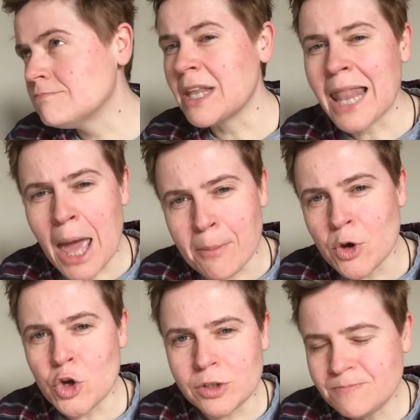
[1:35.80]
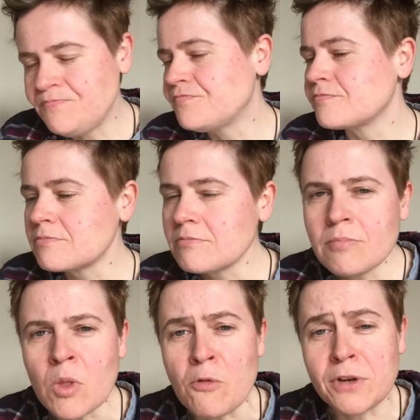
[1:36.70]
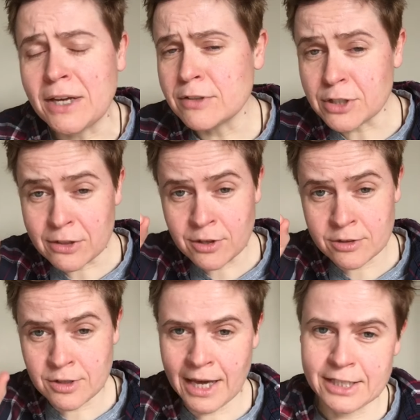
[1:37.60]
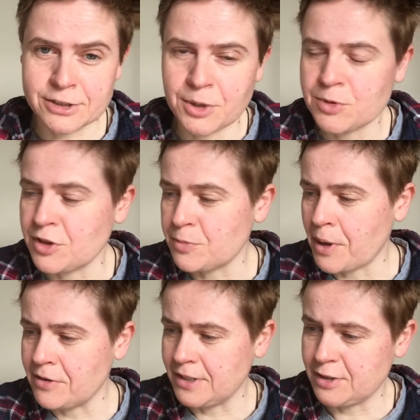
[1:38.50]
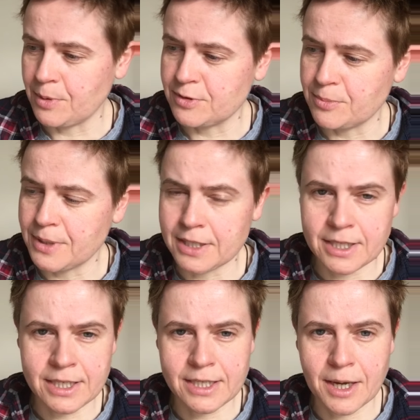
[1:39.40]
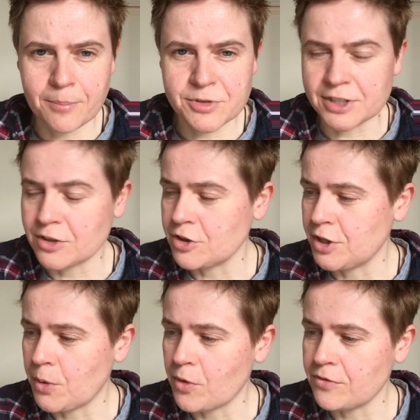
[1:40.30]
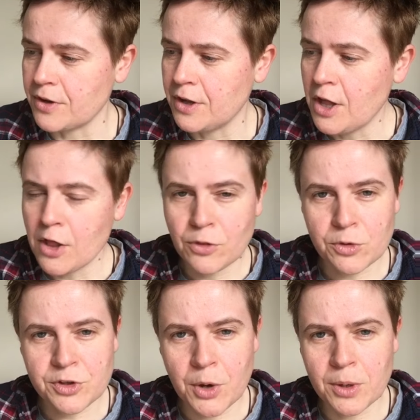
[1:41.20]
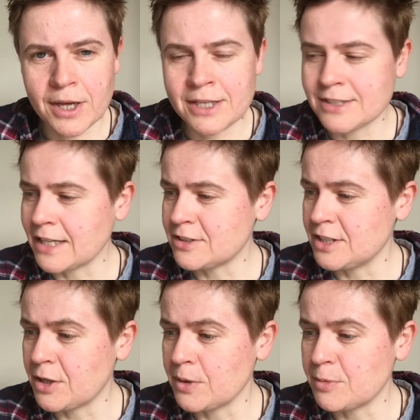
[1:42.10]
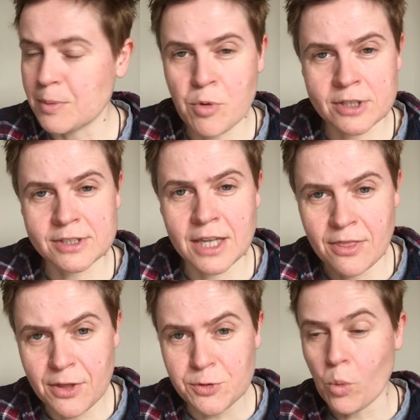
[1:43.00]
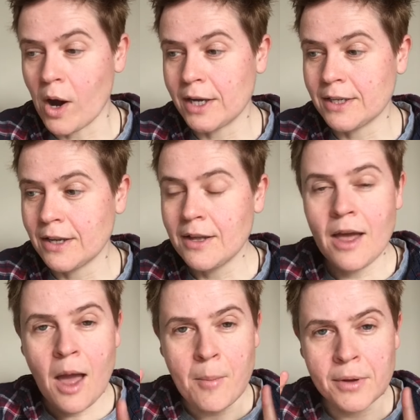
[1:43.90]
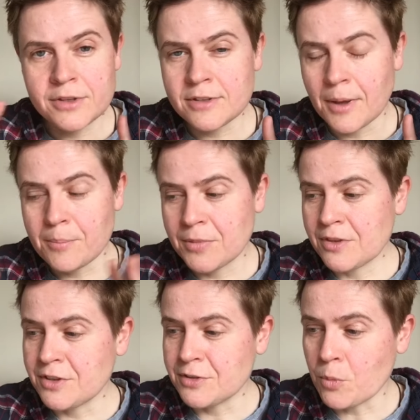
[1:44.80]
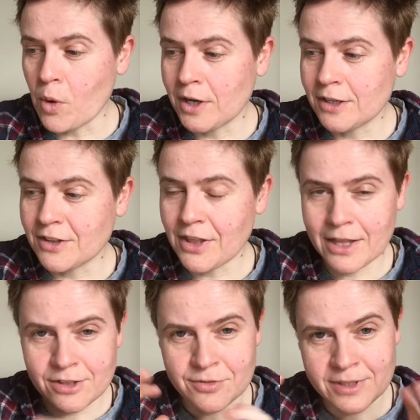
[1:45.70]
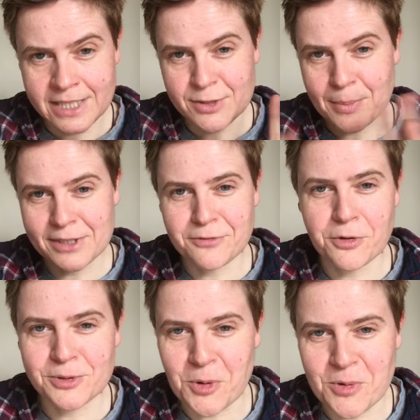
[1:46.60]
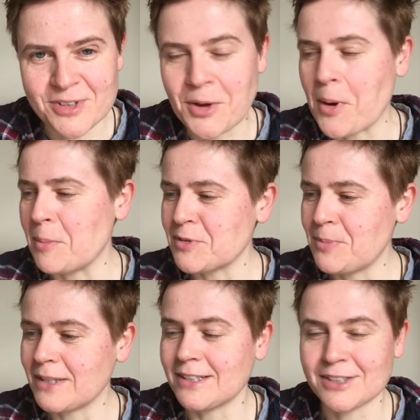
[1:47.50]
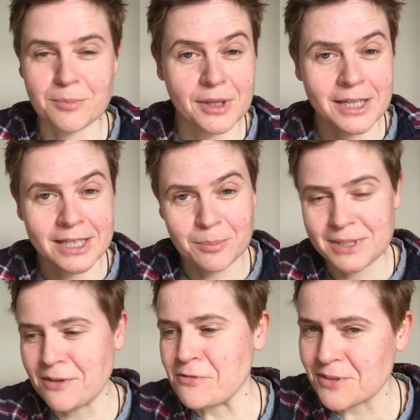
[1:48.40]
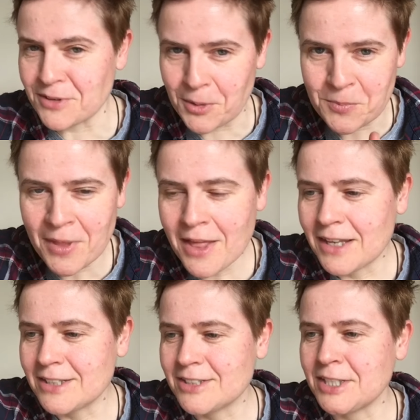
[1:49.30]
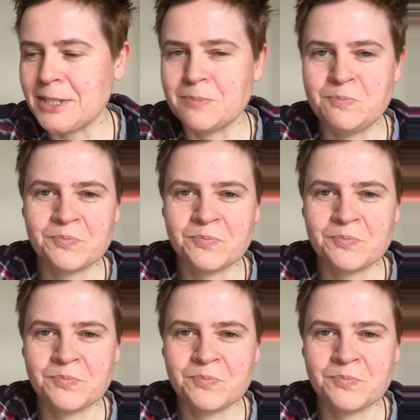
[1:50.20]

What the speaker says: lemon flavours, that touch of hazelnut, which is apparently supposed to be the signature note of a Nosiola, is actually going to be present in this wine. But this is a wine under the hands of Elisabetta Foradori, so I'm expecting something a little bit different, so let's see.